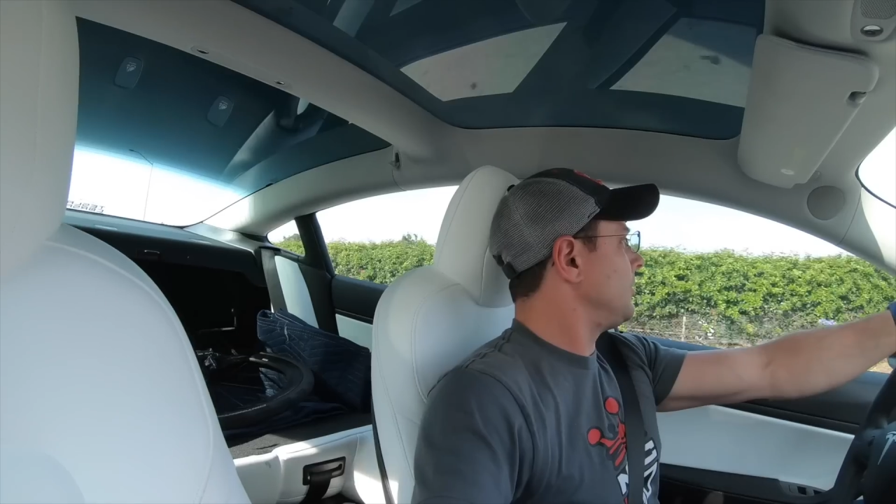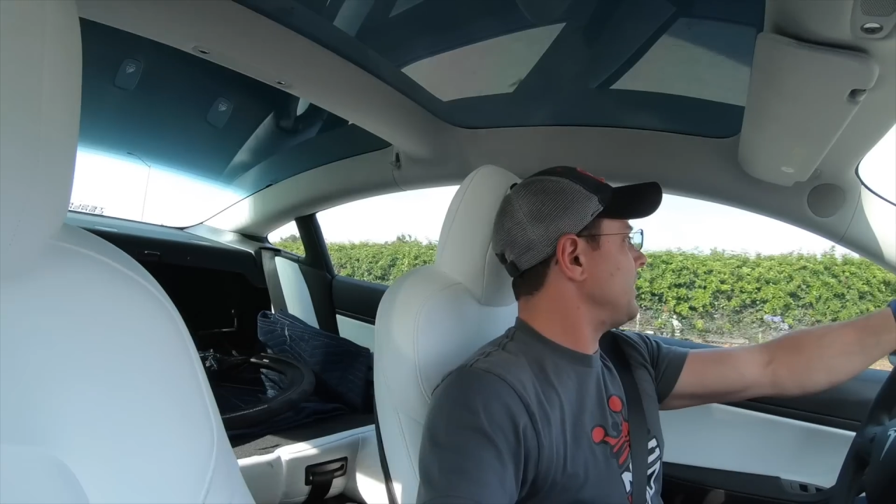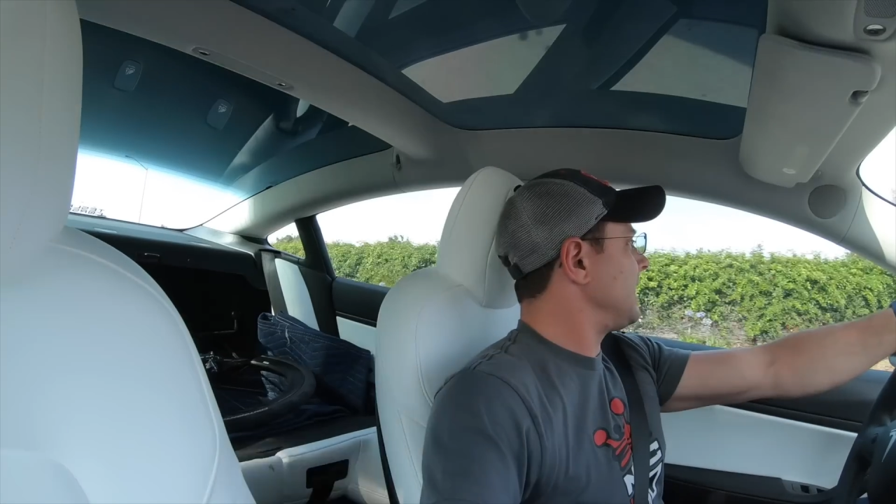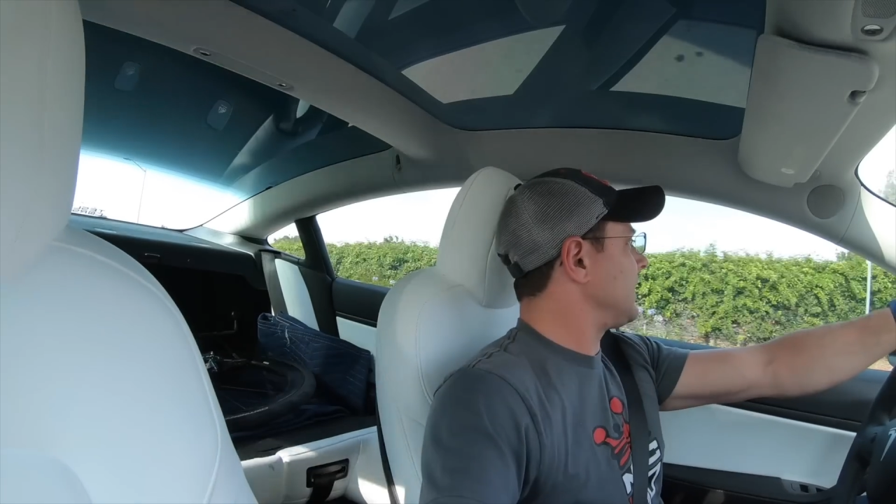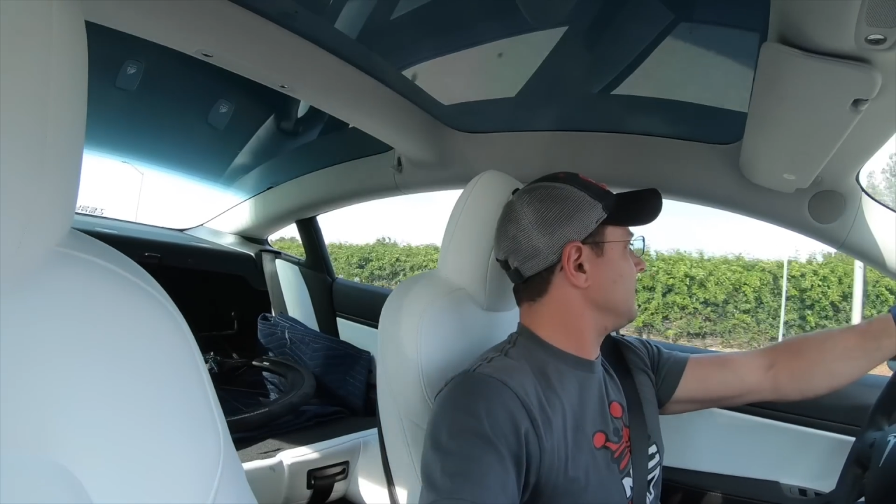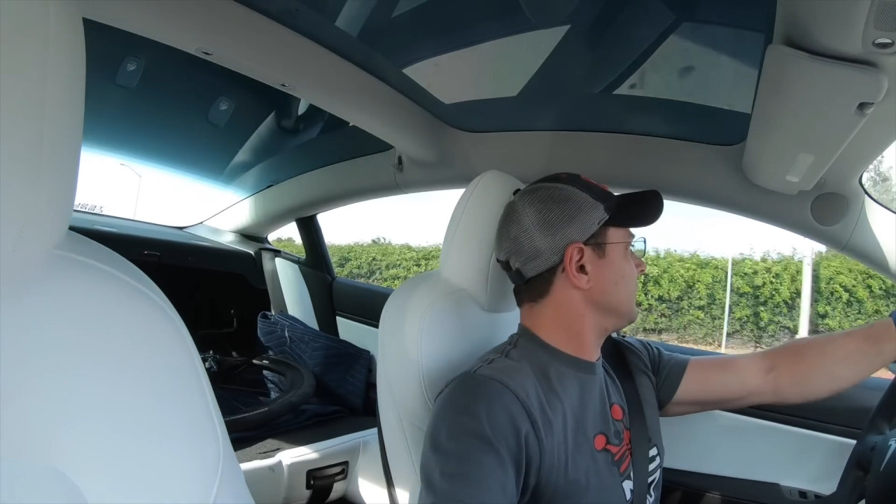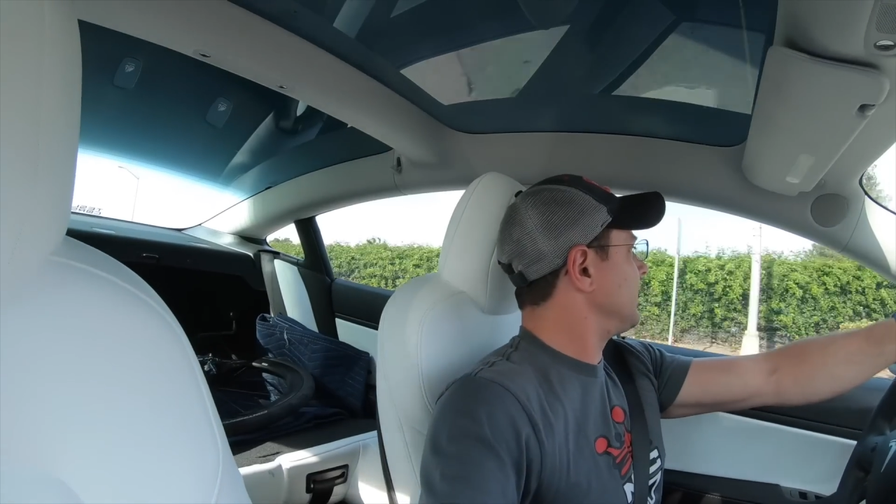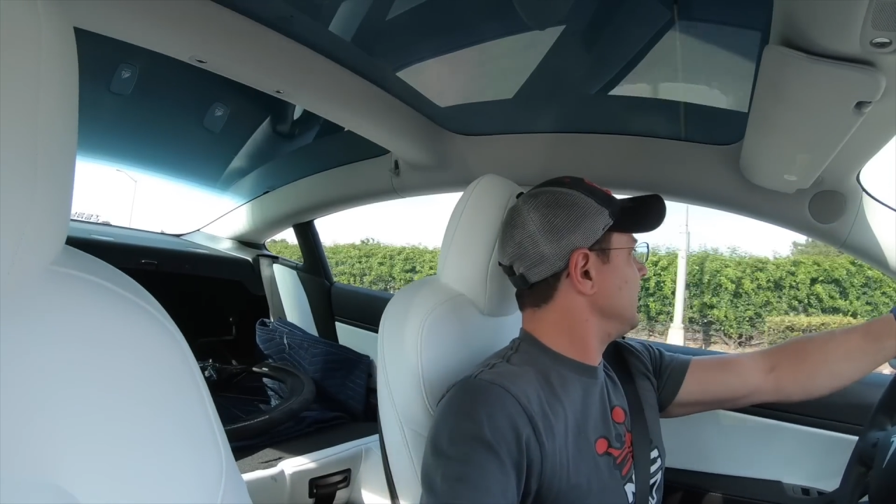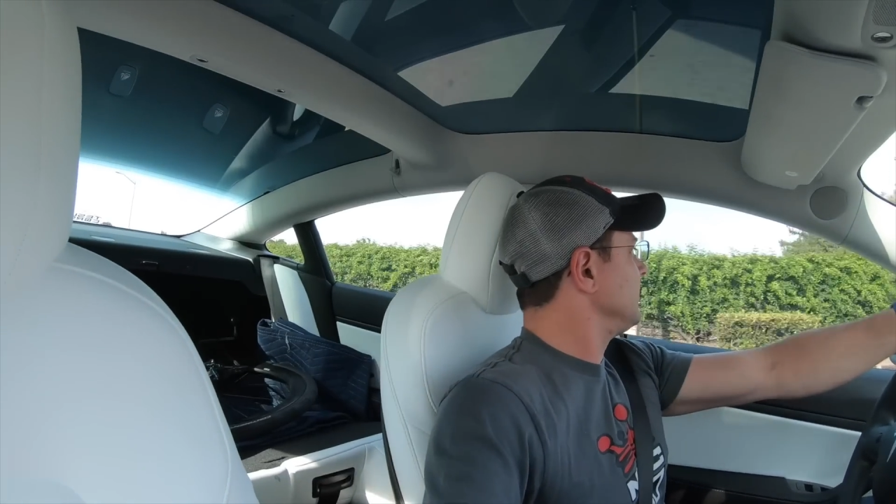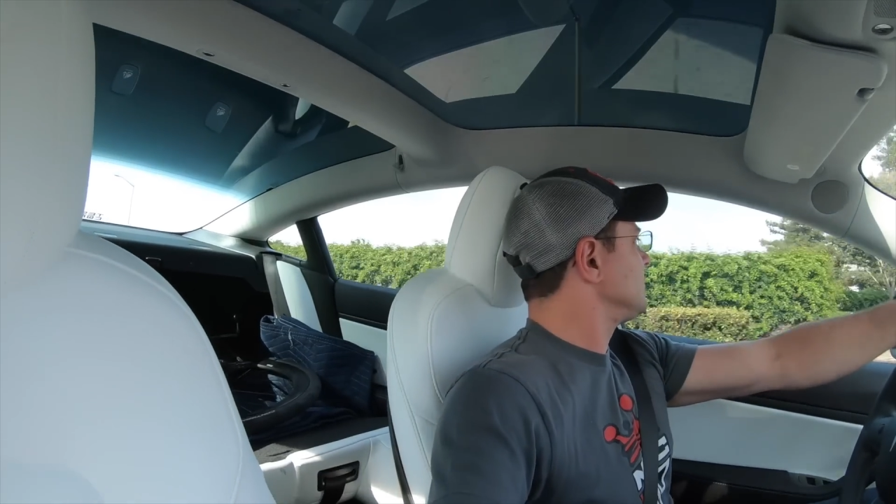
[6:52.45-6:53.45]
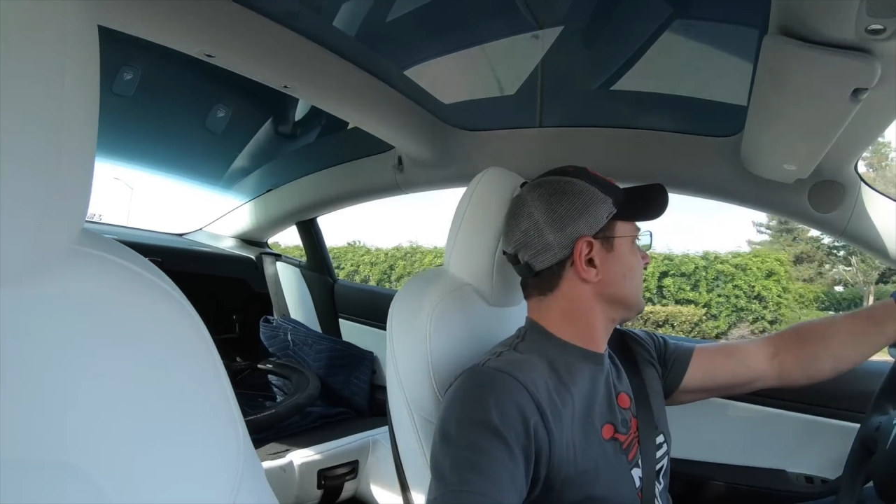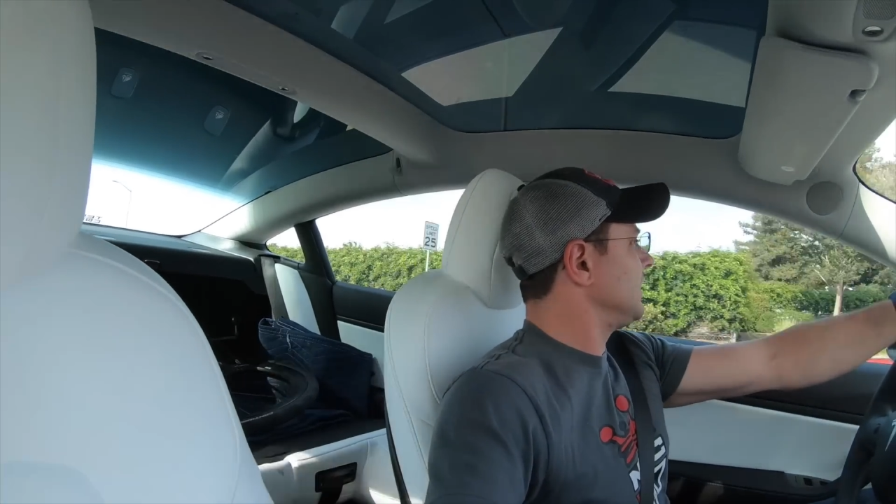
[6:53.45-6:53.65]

pull back on the range,